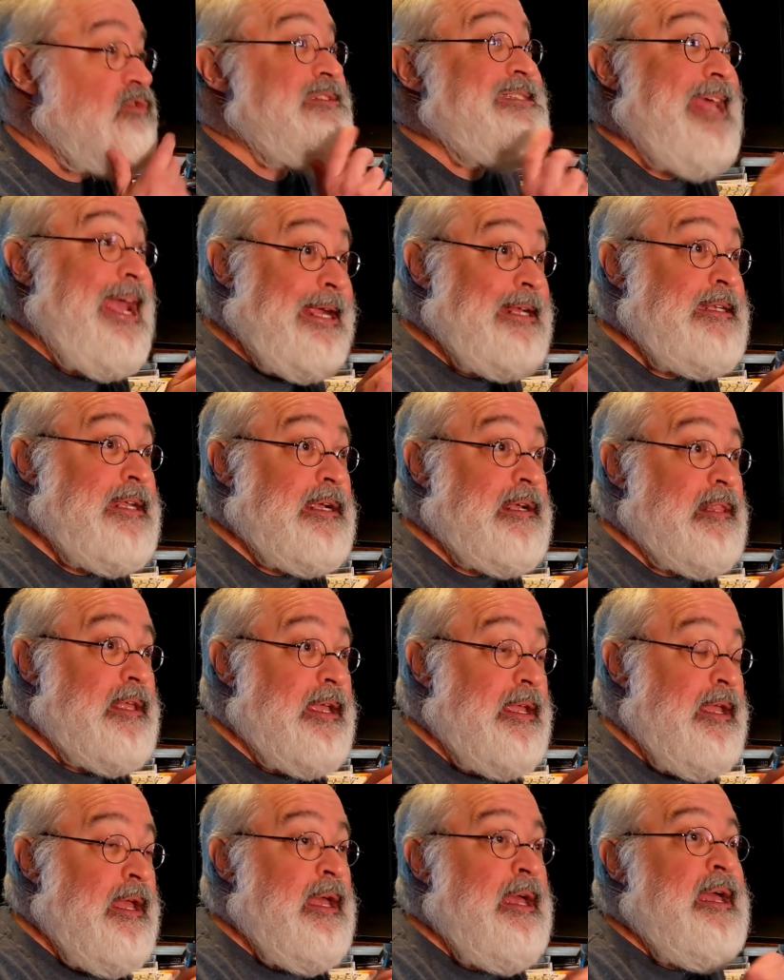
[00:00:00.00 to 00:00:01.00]
So
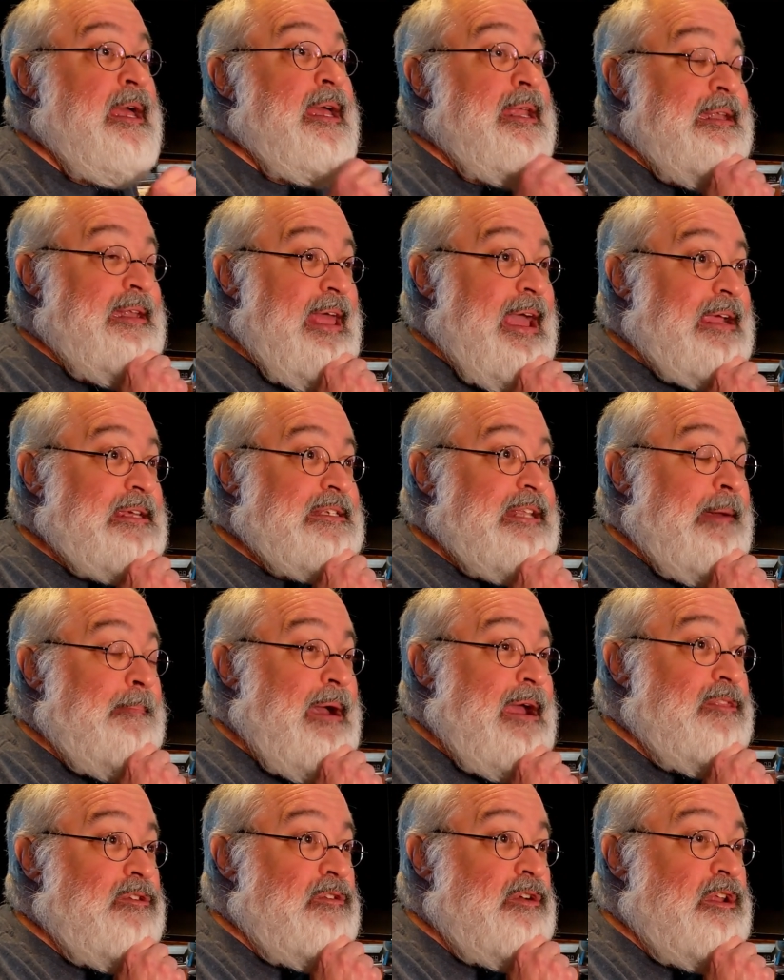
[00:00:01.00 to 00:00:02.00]
technically, next I'm
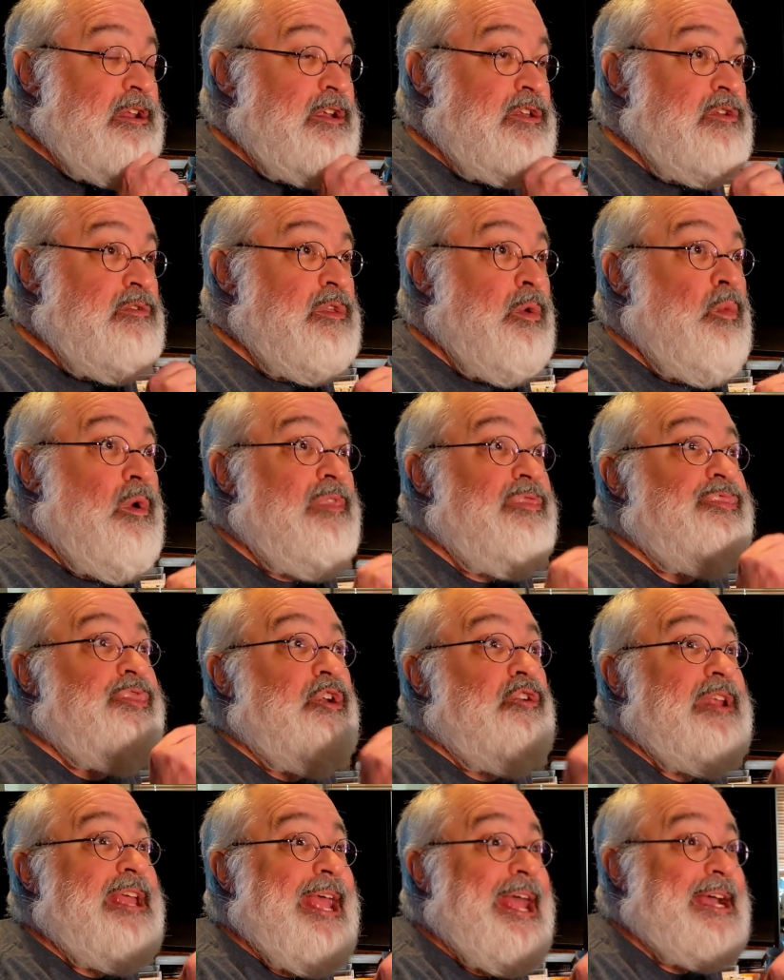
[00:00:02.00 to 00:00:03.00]
either going to do the
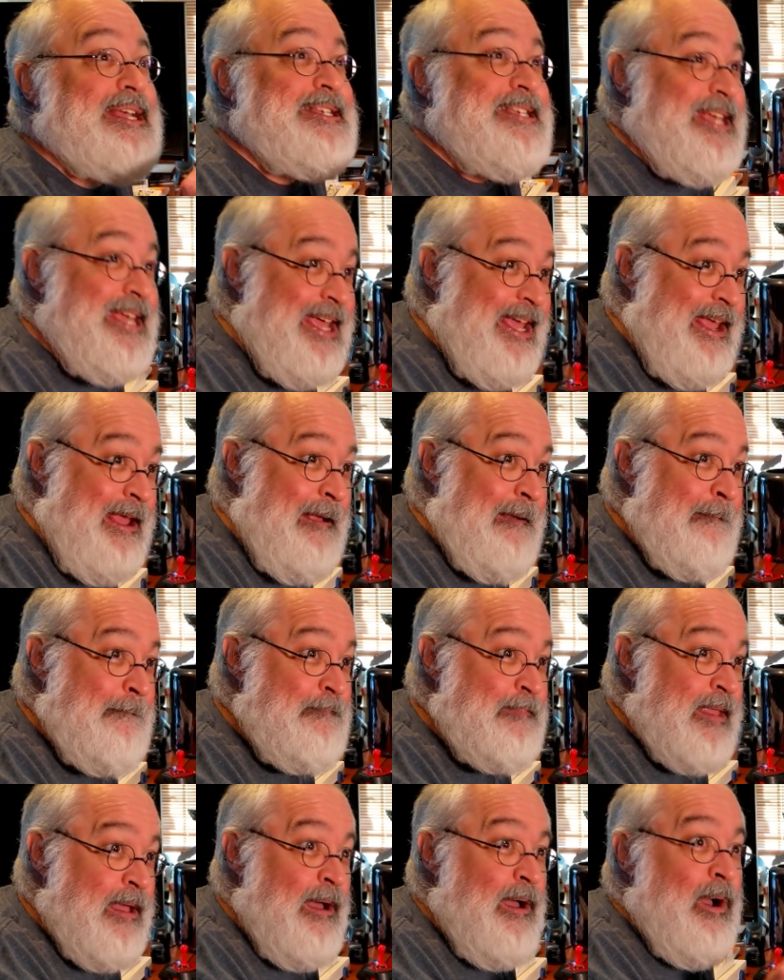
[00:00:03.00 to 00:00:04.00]
130XE
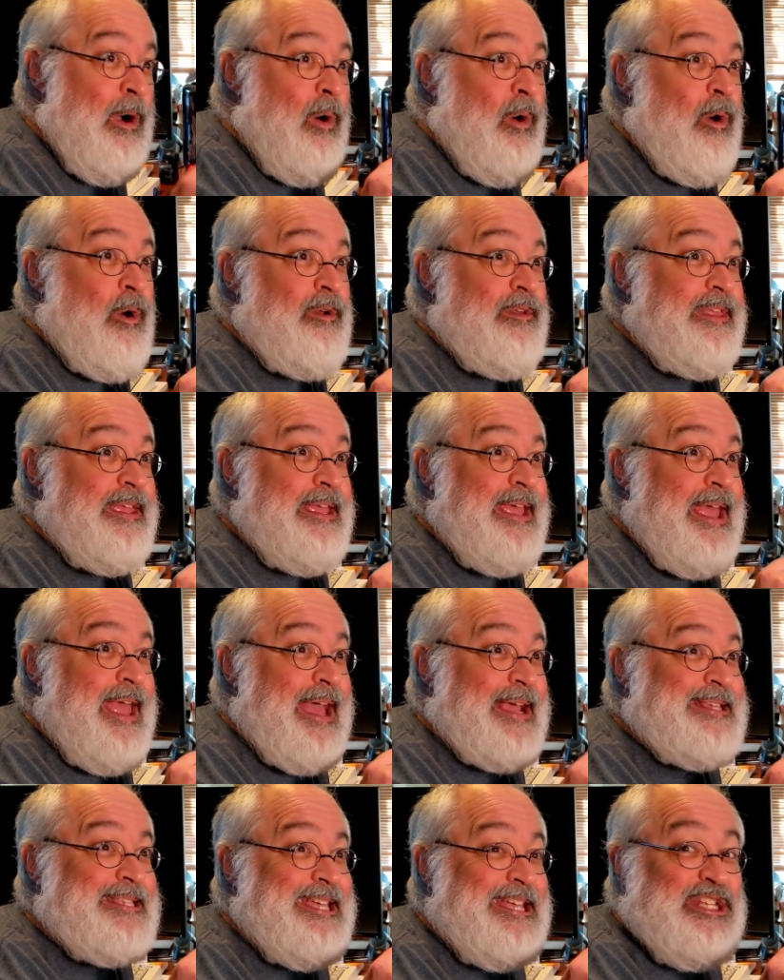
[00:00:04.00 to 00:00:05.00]
or the
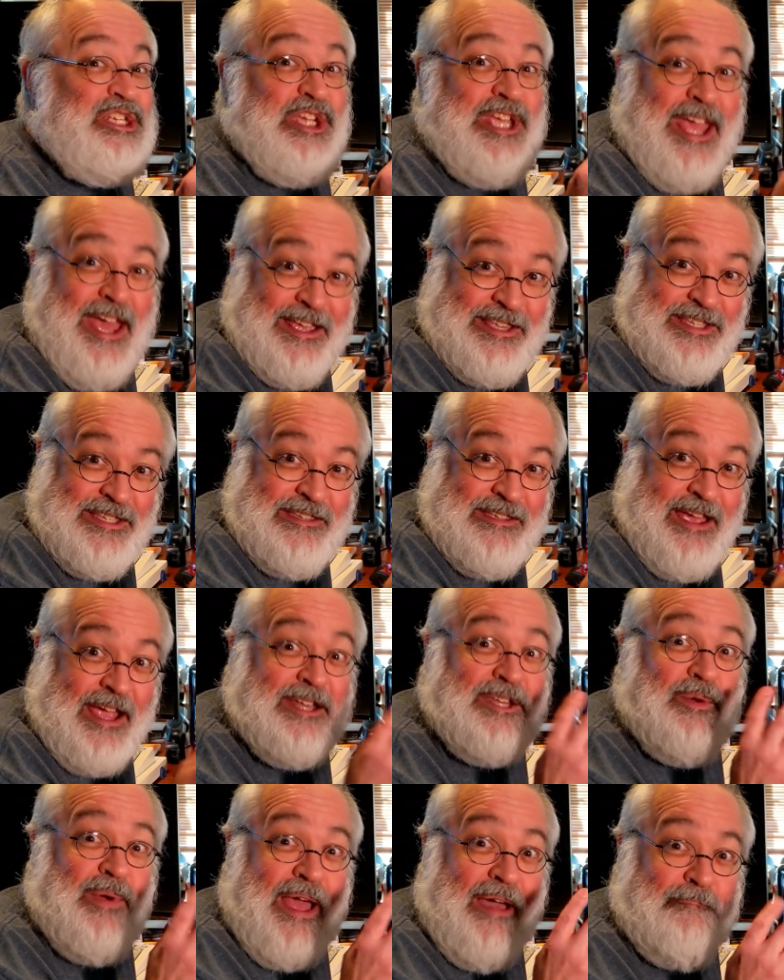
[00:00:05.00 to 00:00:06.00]
XEGS. I
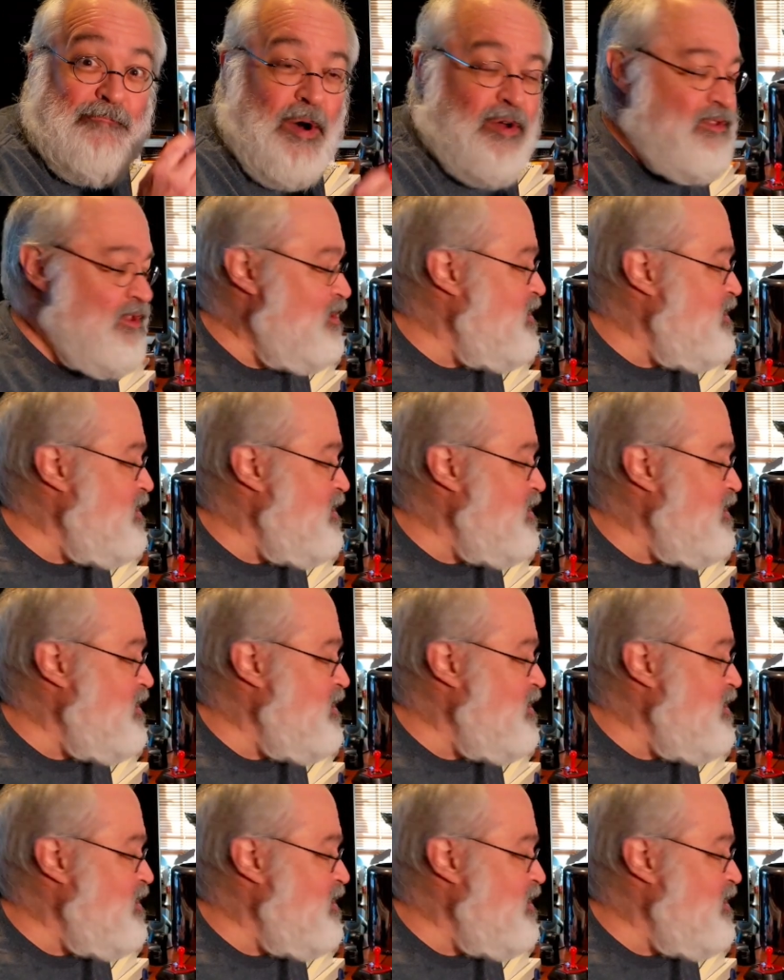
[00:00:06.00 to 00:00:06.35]
do have both